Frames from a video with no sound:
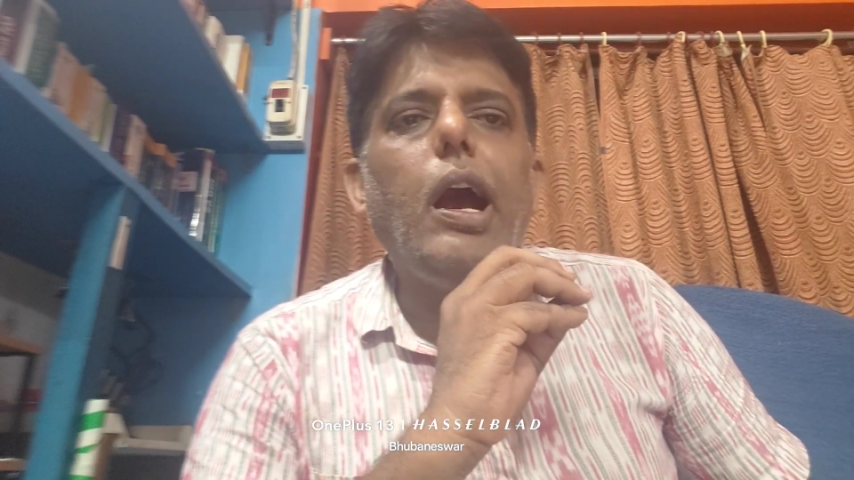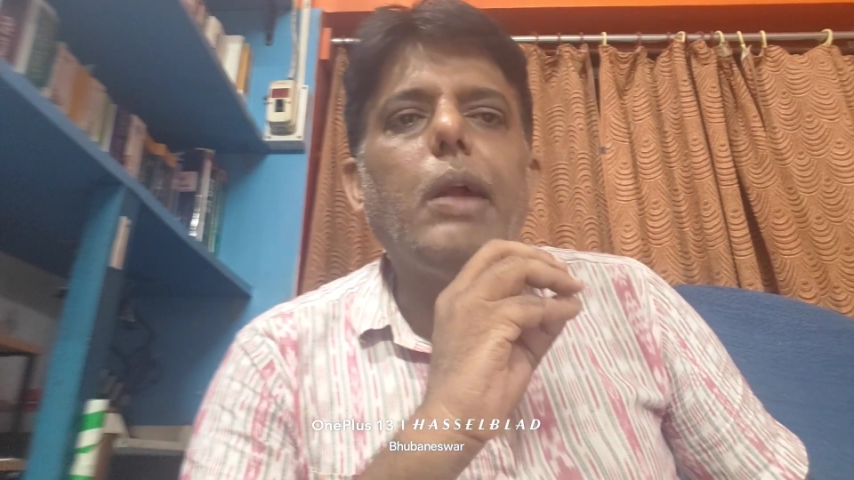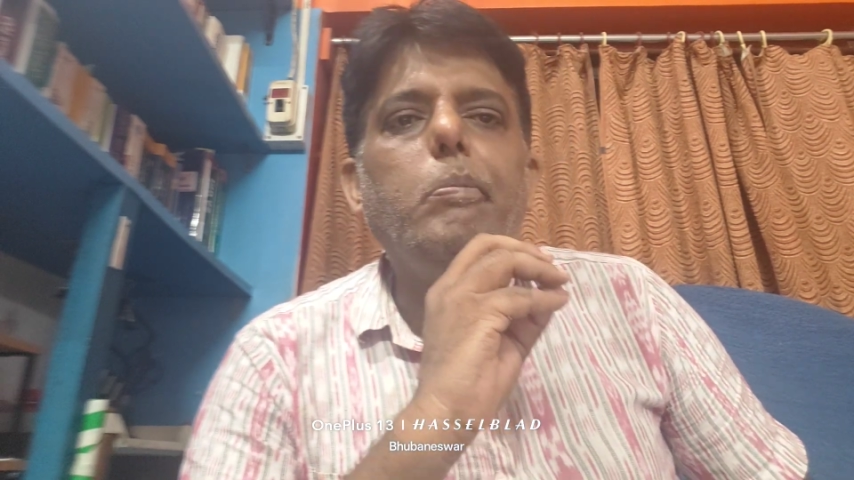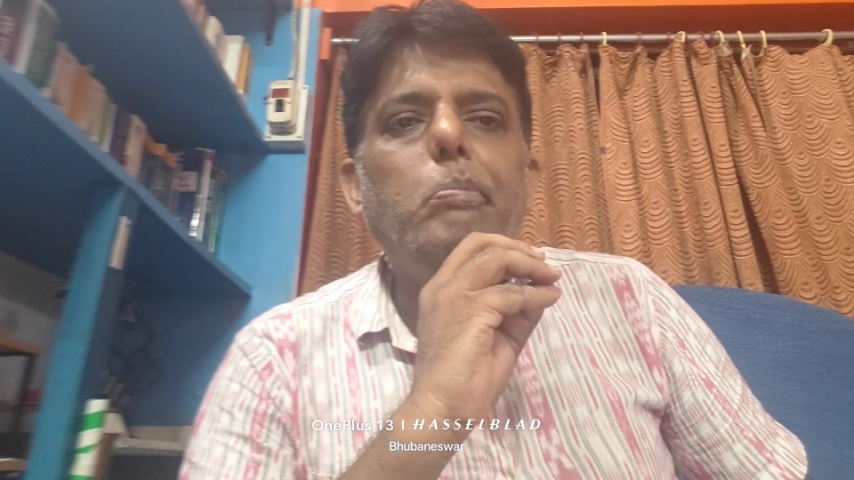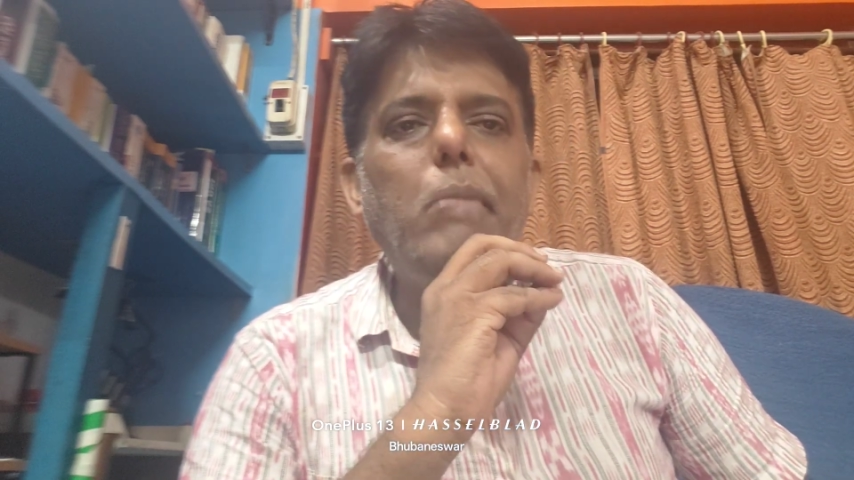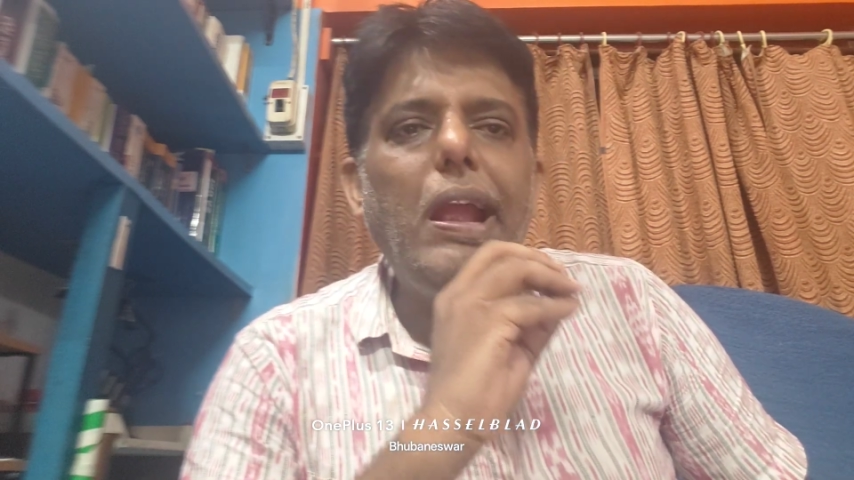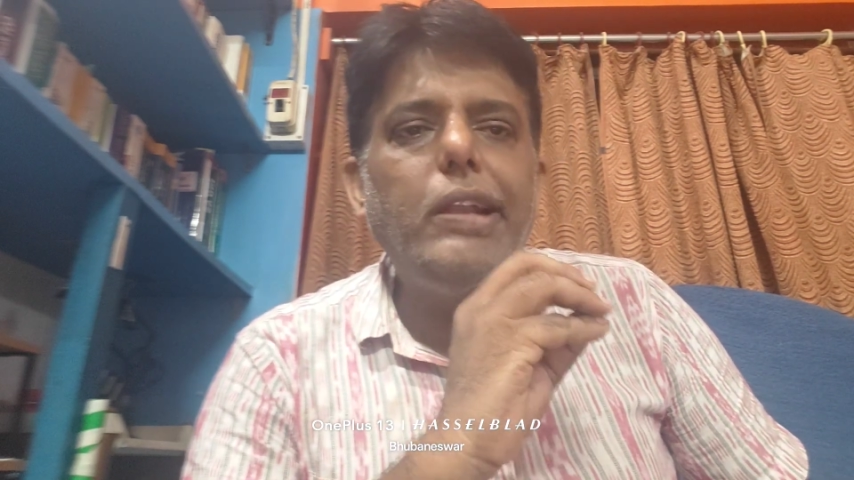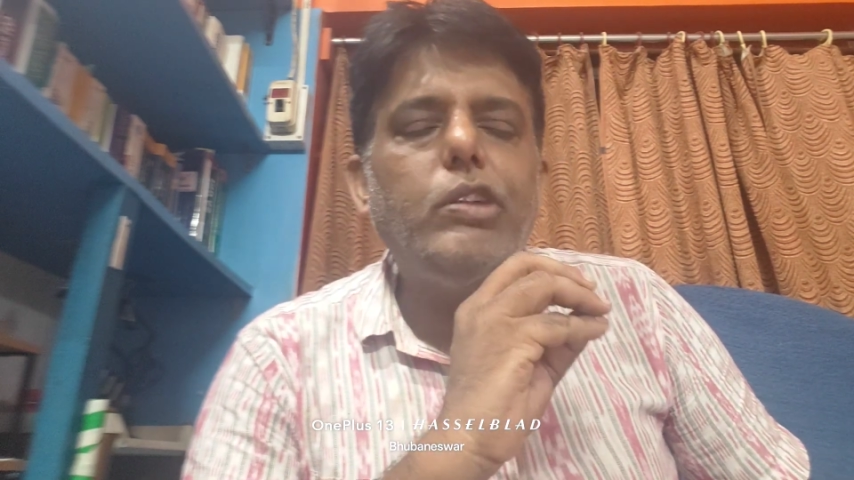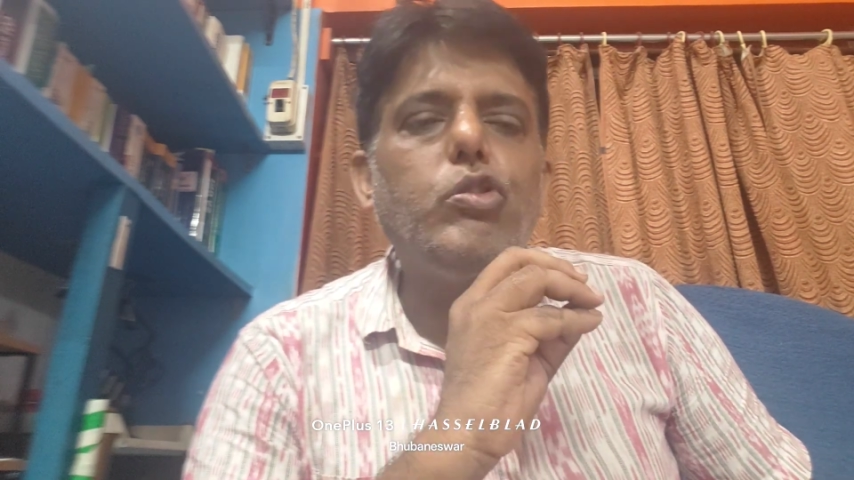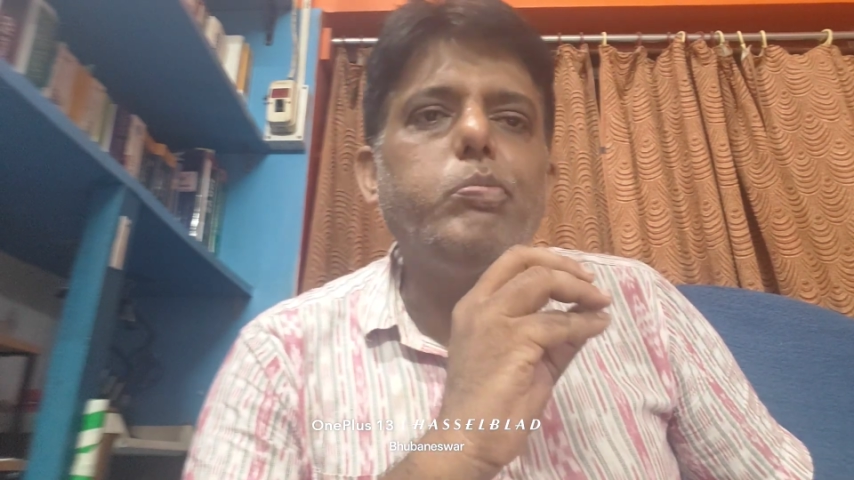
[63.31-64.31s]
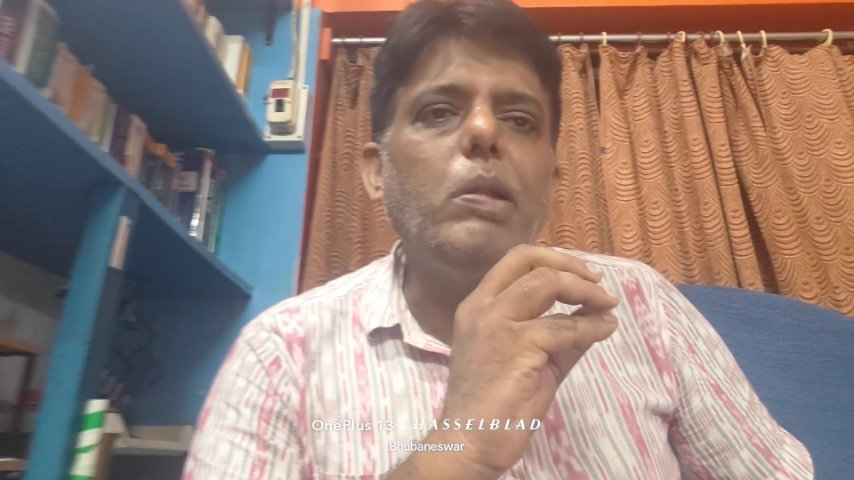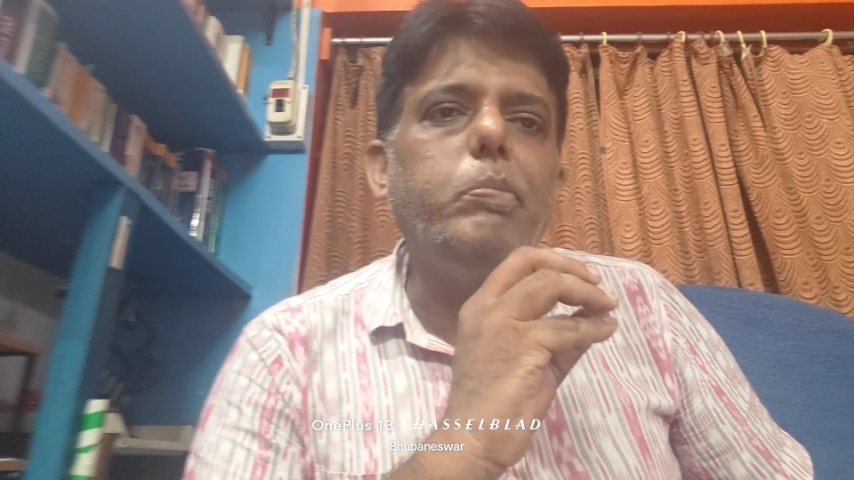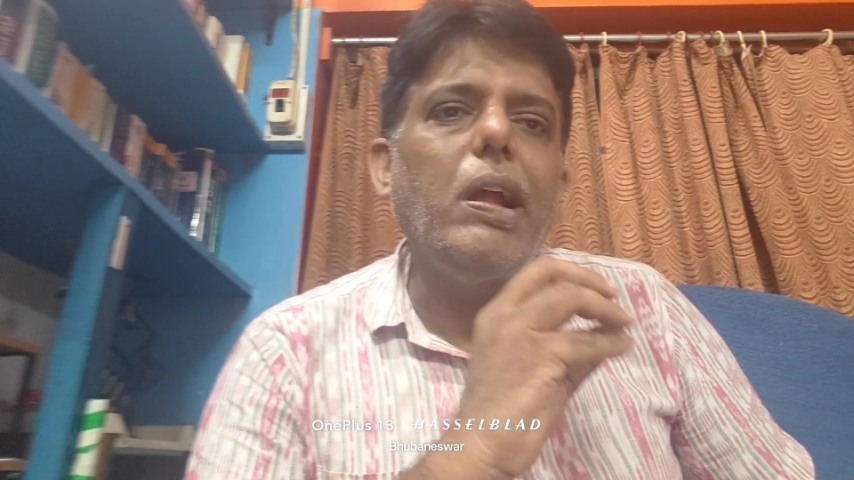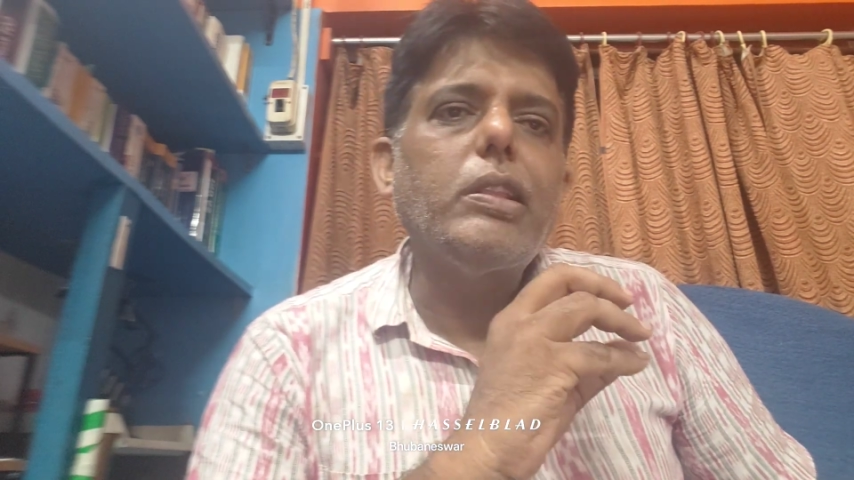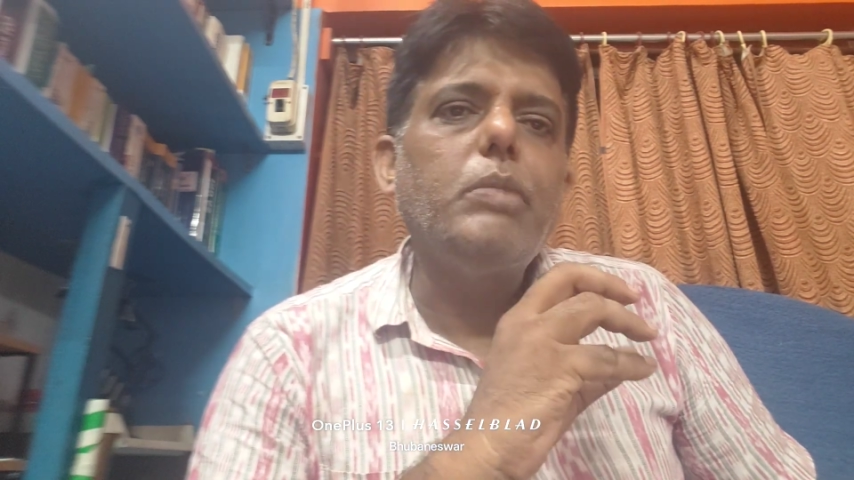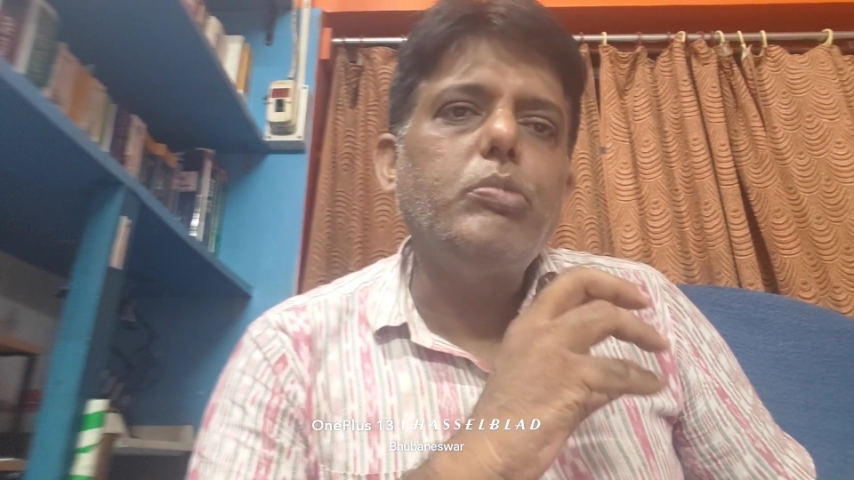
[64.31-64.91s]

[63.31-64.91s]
are meant to prepare the